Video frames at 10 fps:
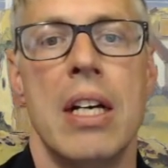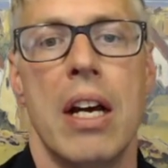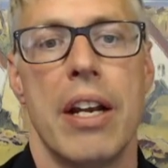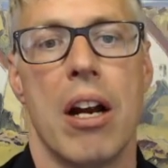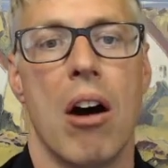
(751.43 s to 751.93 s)

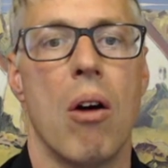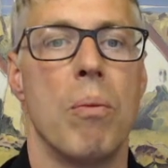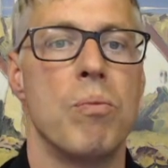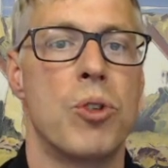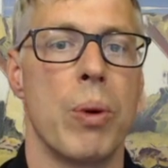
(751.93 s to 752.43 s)

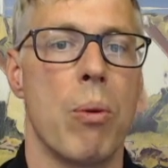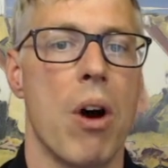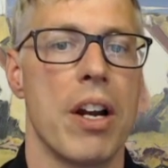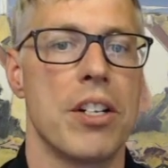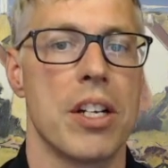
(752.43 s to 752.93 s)
Do we
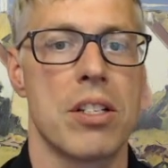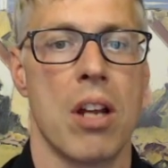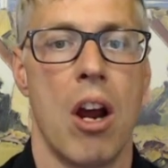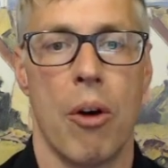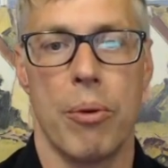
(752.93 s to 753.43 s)
want to
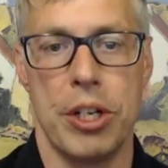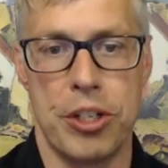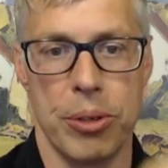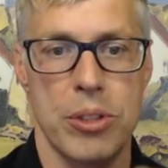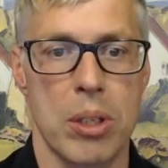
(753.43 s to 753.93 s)
just
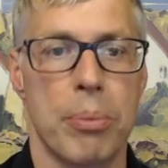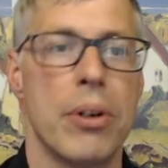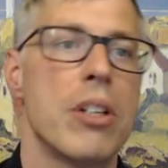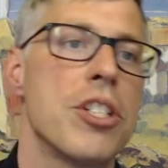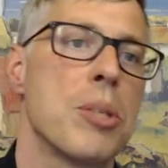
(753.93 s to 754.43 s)
reduce the
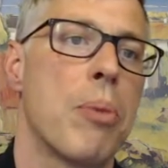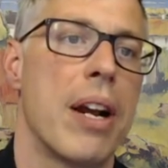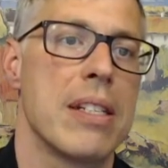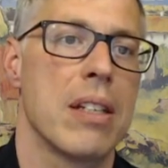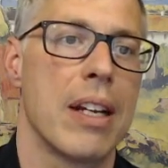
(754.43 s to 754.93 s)
purchase
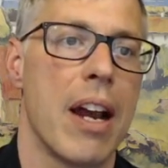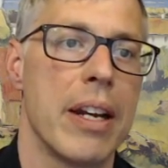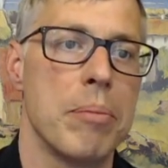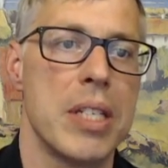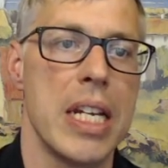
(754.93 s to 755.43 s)
price like
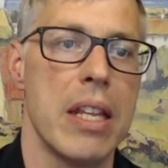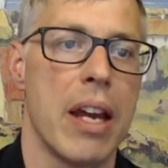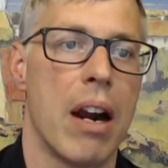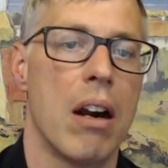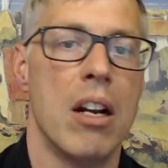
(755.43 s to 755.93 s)
item D
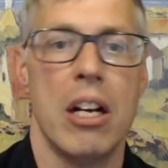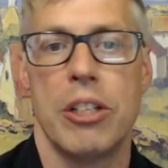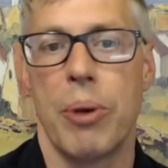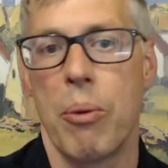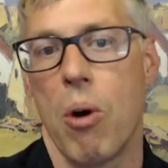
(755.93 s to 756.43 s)
there?
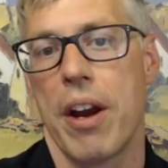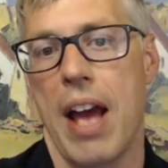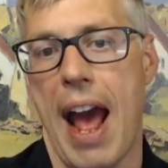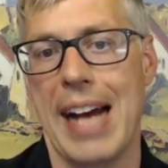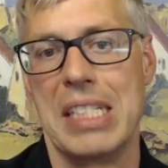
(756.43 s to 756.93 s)
Do we want
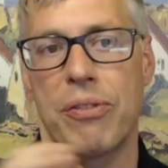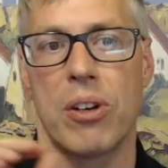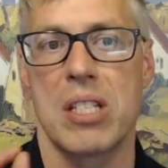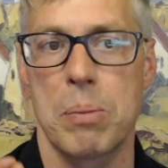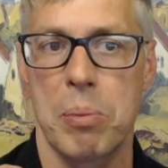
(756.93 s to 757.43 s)
to ask
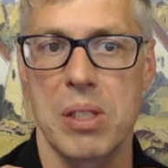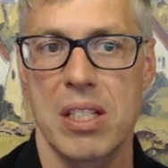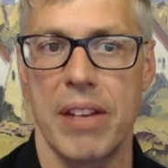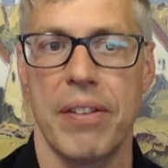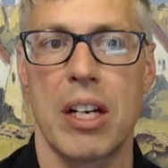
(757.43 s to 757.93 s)
for a
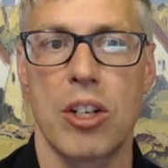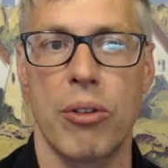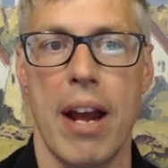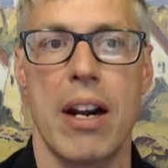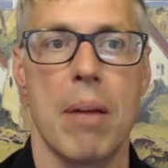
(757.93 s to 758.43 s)
specific
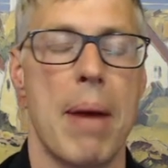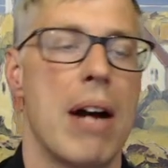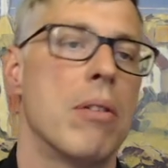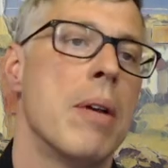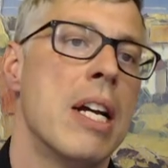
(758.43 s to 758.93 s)
credit
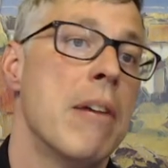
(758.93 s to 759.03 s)
amount?